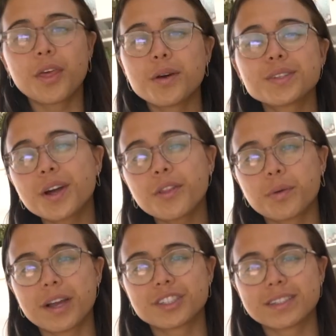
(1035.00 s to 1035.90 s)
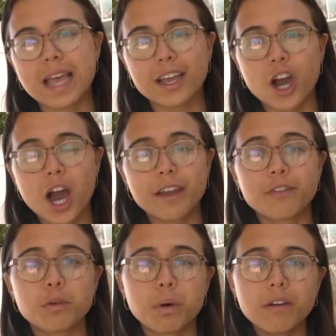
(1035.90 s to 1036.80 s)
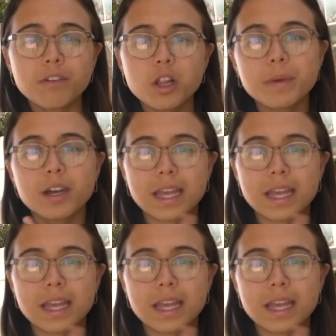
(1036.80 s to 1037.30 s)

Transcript: Those are all the questions I got. If you want to follow me on